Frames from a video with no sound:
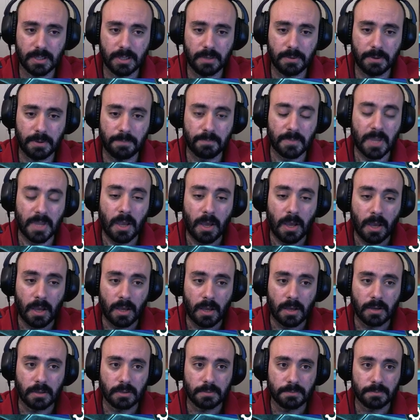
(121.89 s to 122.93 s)
There we go.
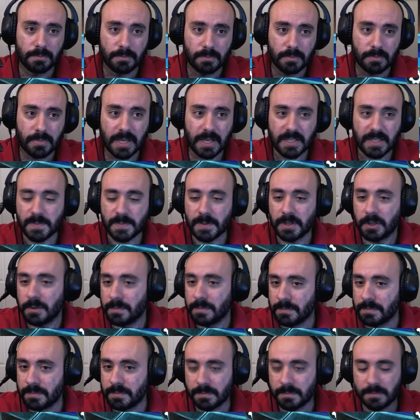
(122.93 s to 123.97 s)
Land Speeder.
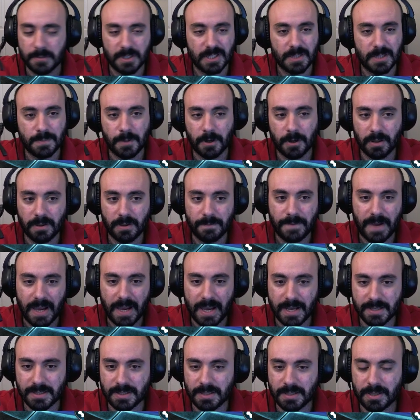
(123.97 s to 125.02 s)
This is part of the
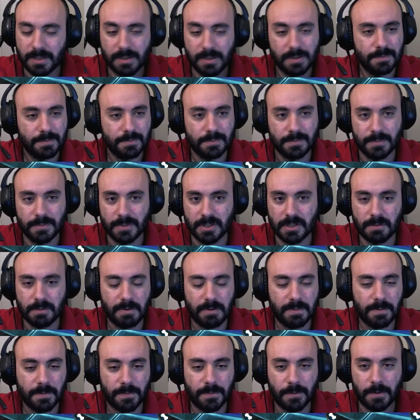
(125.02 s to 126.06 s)
fast. It's 3
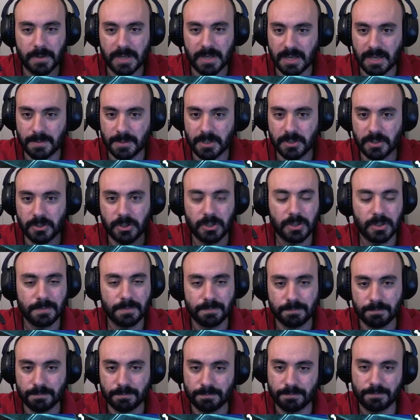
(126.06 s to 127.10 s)
for 4 damage.
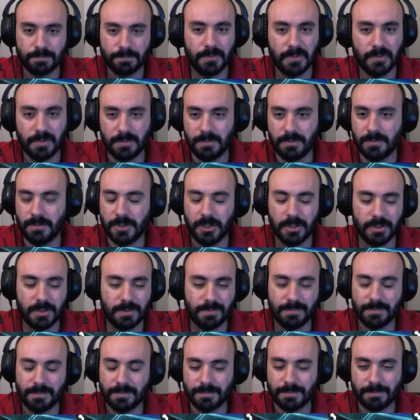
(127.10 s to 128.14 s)
Just
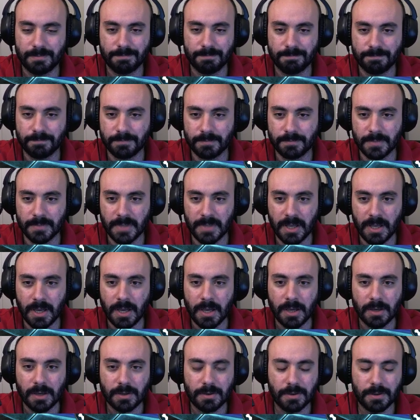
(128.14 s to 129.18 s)

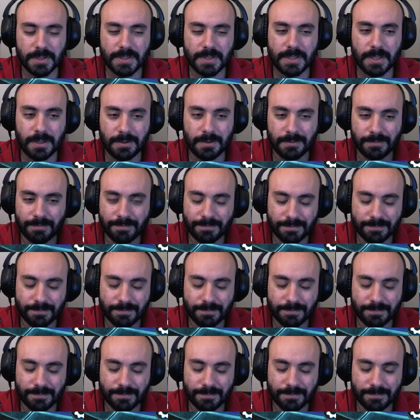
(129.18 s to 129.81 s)
Goldstone.